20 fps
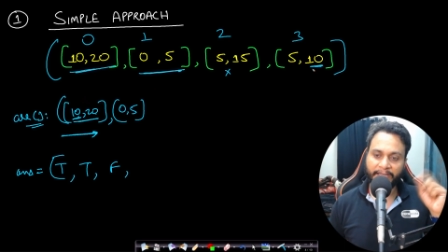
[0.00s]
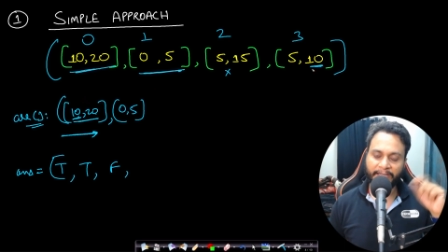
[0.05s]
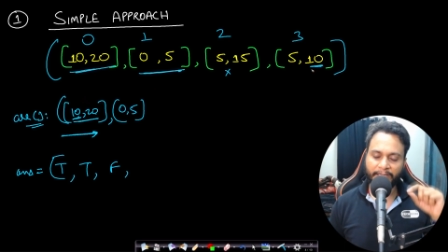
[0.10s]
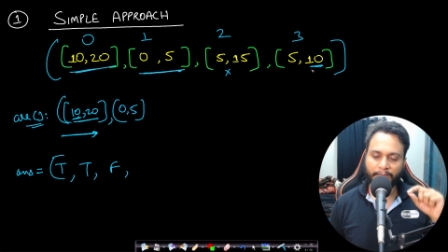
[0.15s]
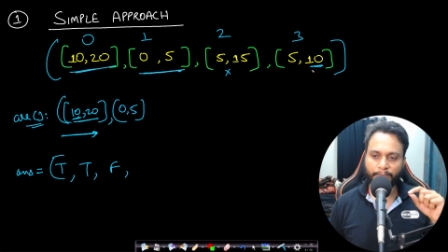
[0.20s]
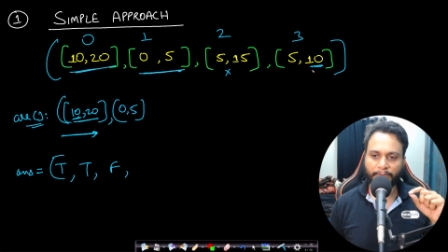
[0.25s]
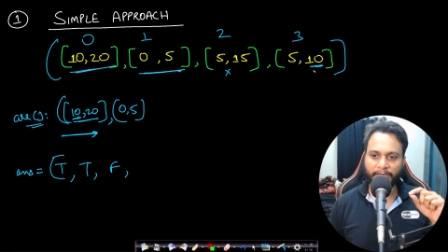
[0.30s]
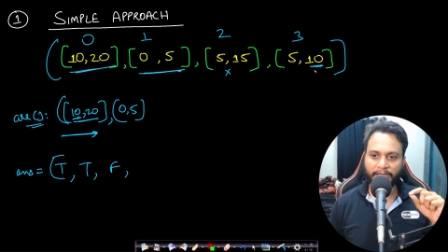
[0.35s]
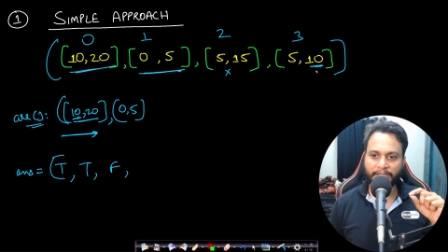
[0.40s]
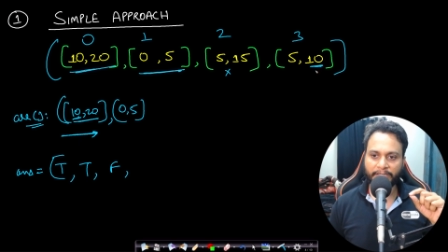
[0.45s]

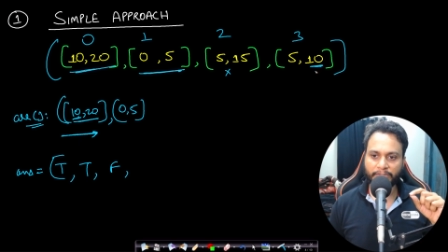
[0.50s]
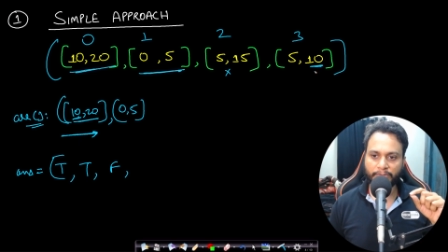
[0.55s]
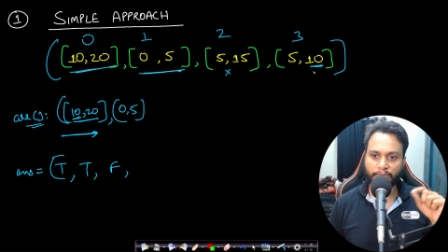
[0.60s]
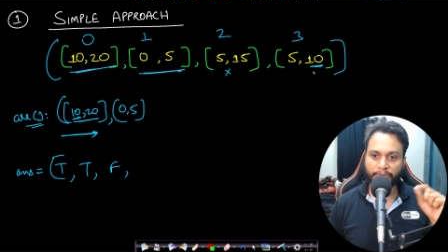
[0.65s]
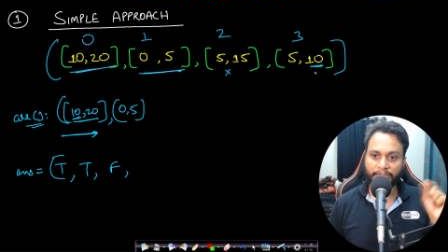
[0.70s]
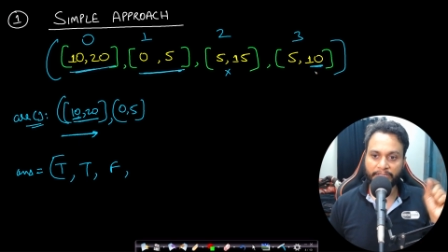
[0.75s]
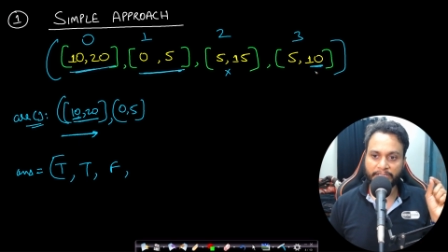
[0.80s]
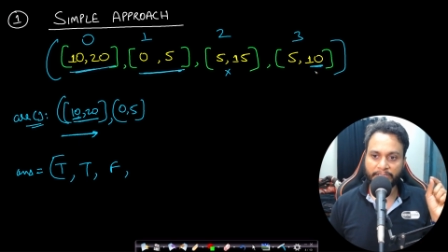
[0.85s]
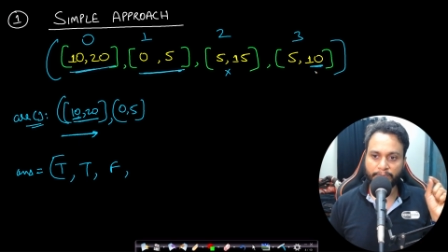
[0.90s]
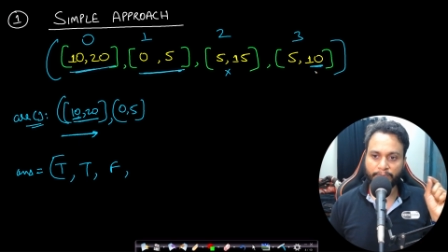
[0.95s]
end part
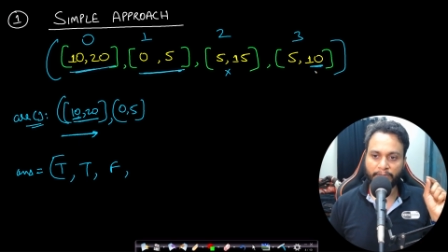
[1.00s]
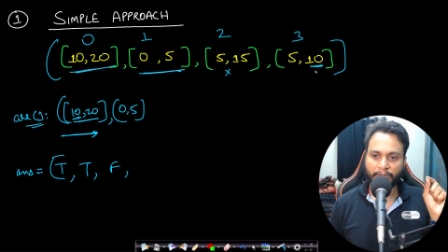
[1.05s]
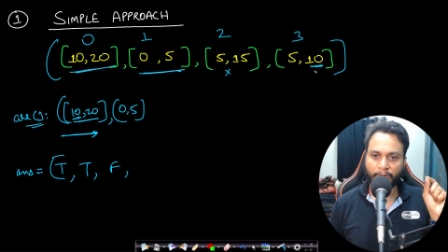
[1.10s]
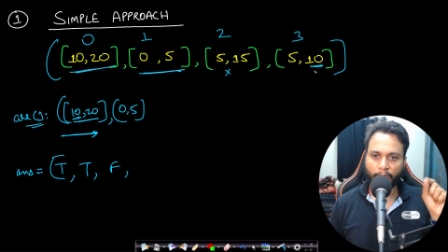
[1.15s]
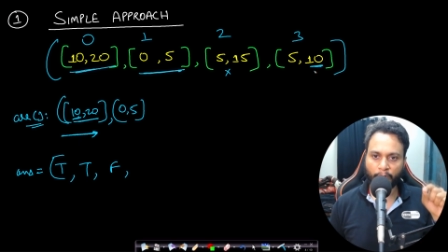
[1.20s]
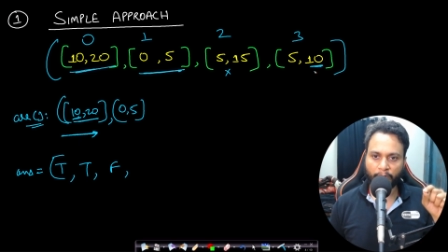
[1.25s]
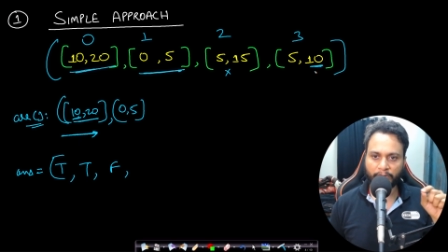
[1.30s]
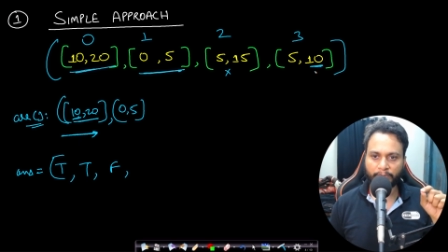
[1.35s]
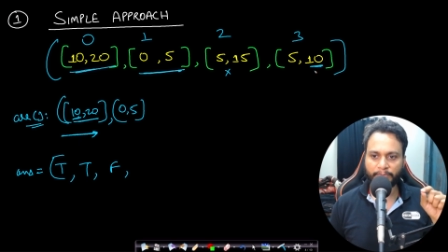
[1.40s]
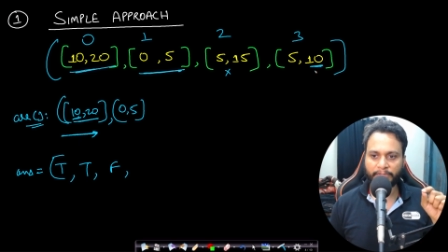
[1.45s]
so this will
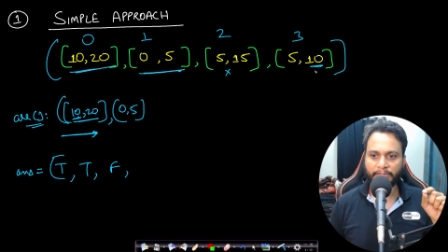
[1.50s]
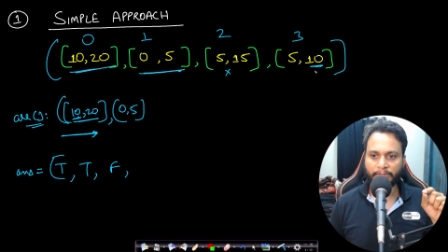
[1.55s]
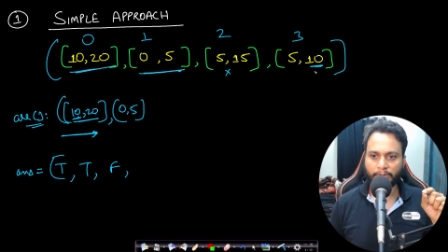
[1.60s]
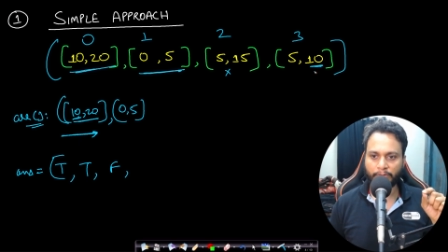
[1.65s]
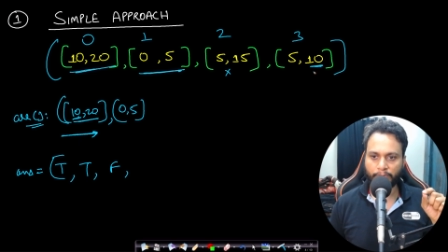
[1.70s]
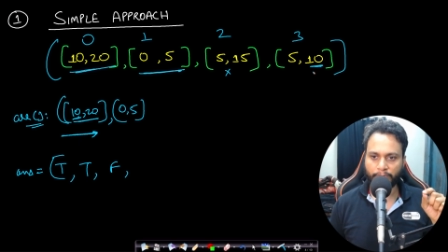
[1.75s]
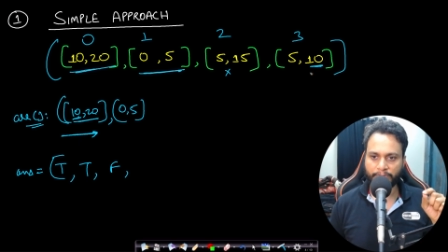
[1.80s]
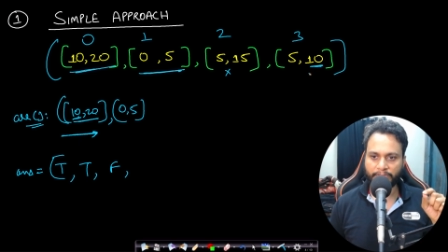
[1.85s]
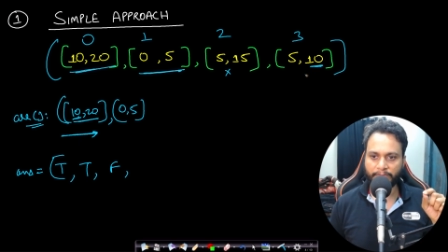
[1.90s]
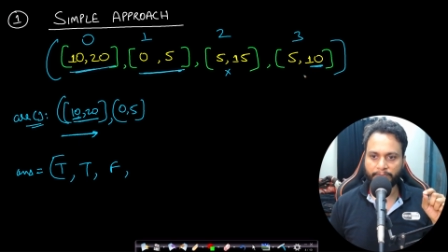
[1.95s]
not be
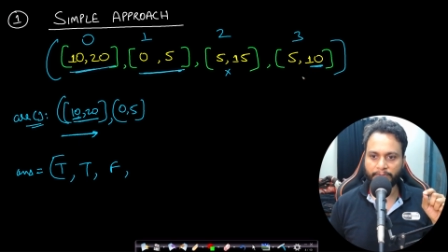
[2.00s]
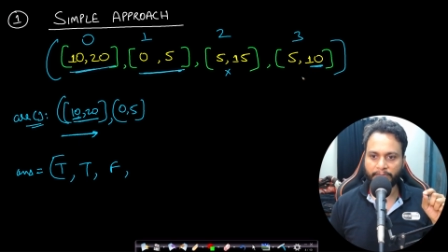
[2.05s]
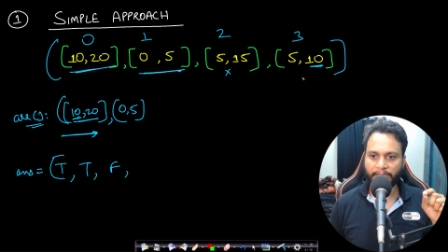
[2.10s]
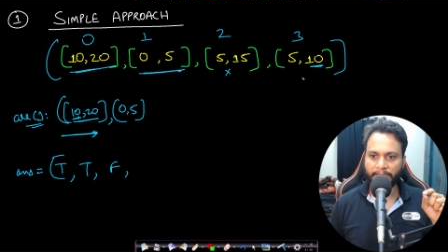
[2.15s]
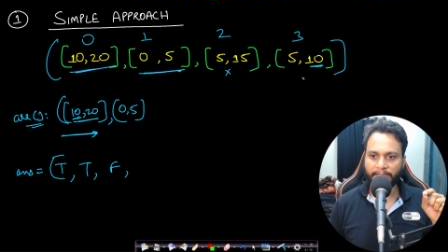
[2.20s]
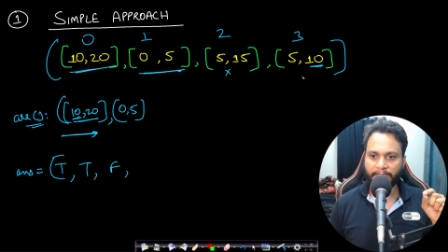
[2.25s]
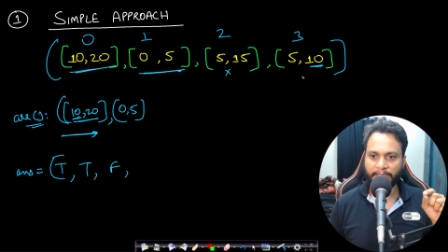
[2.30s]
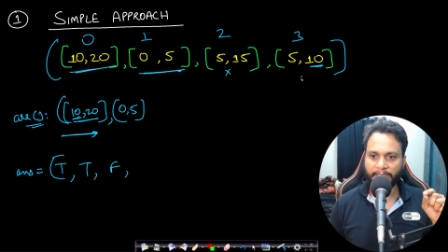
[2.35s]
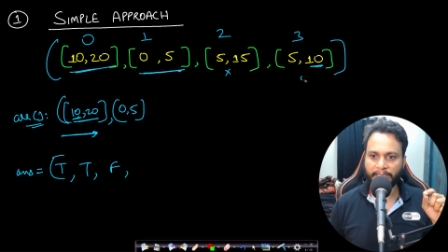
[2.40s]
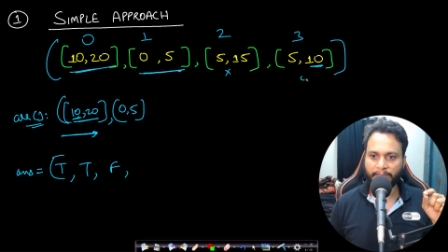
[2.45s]
inclusive
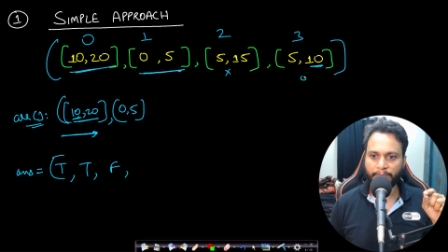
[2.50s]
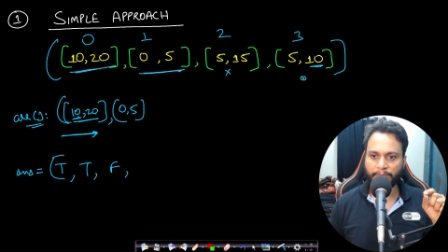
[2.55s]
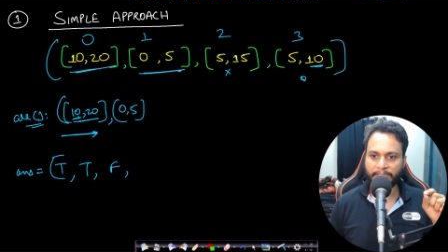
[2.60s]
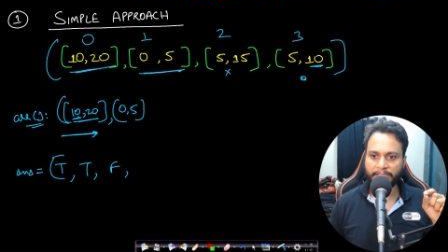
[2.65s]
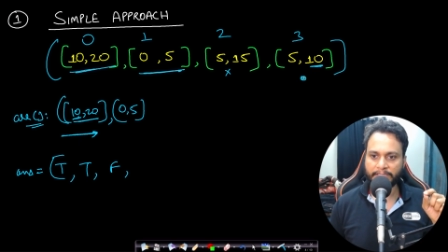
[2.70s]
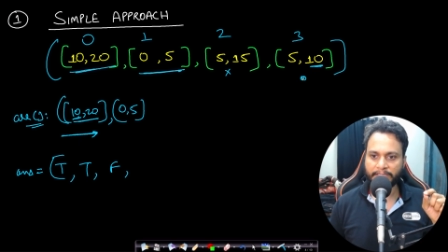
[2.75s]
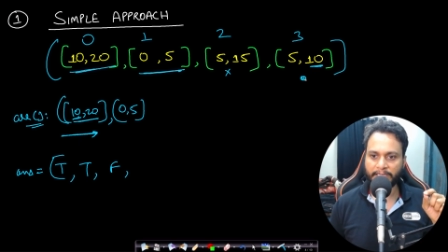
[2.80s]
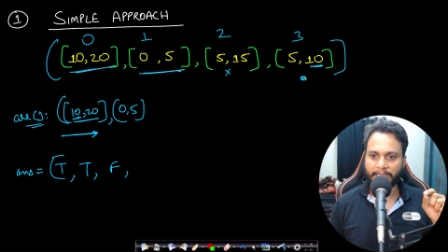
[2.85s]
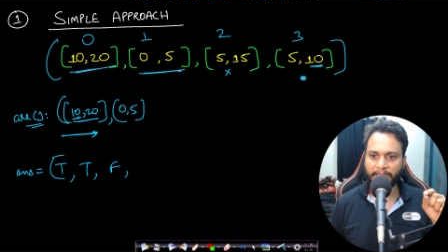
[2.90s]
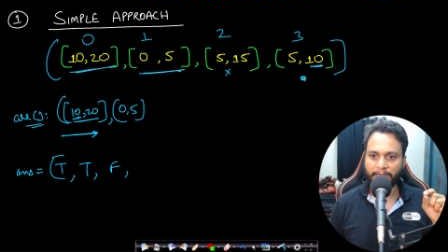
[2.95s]
right it
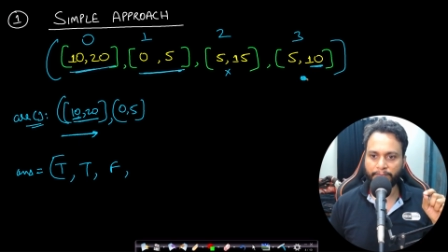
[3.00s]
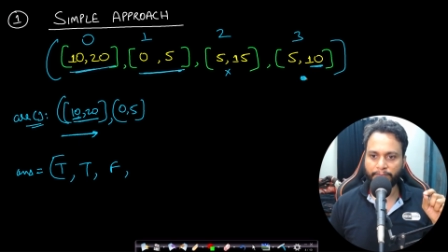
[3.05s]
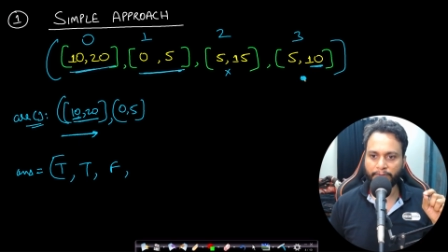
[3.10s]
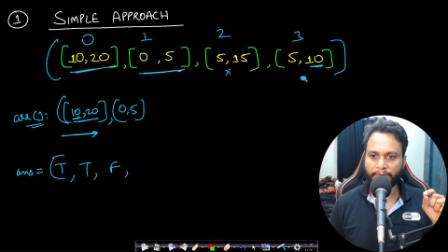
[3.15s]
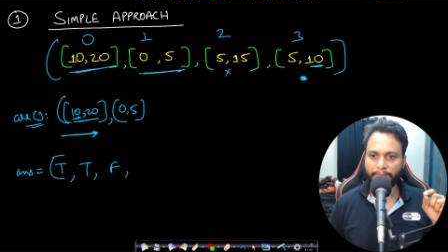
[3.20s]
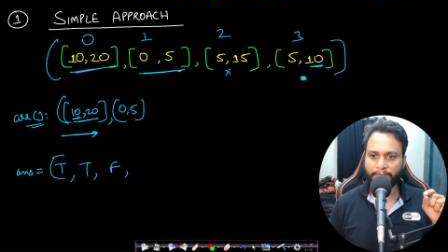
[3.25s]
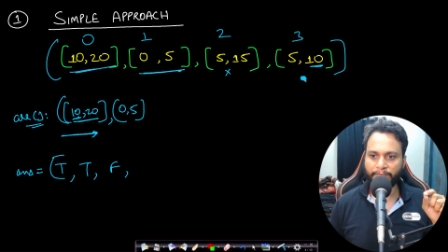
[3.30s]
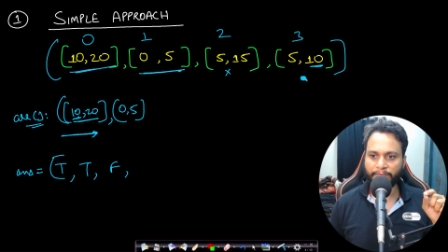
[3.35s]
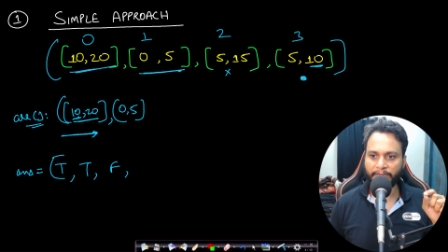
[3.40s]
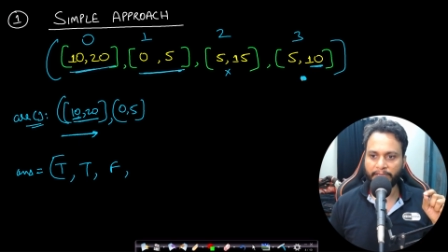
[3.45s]
will start
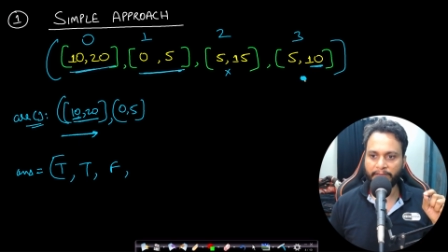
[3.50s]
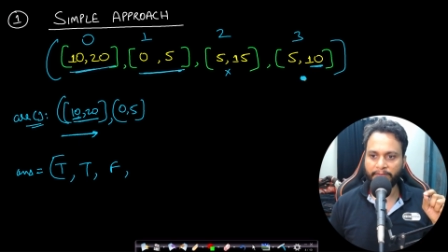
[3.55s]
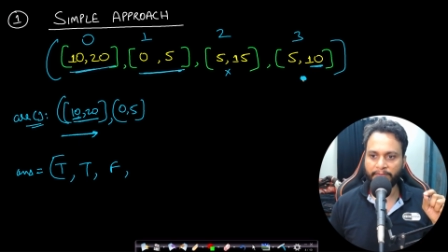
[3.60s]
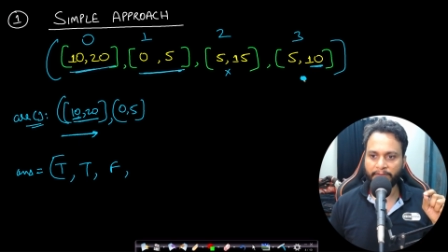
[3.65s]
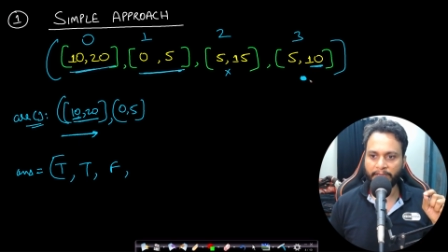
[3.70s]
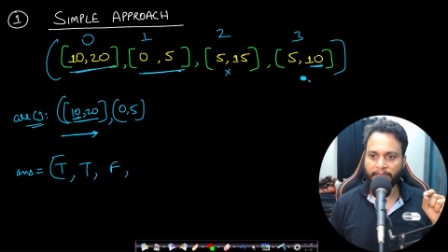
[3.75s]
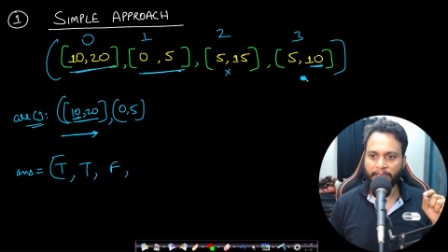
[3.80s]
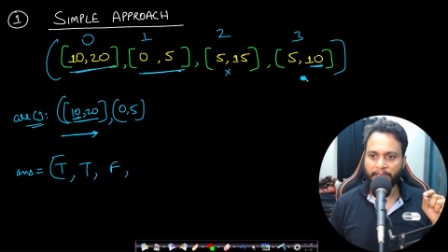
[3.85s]
from 5